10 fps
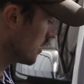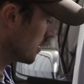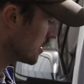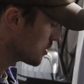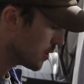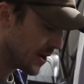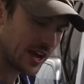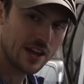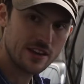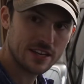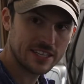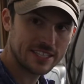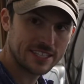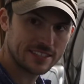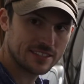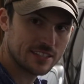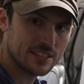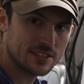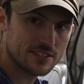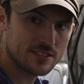Let's go ahead and get
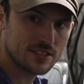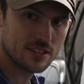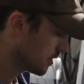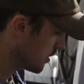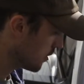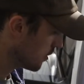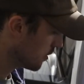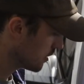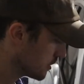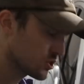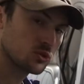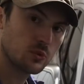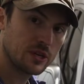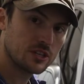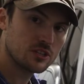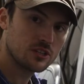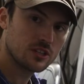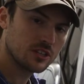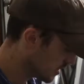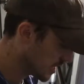this little
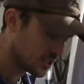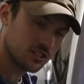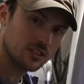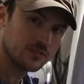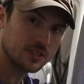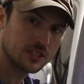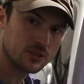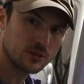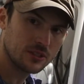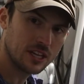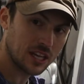switch attached to the vehicle,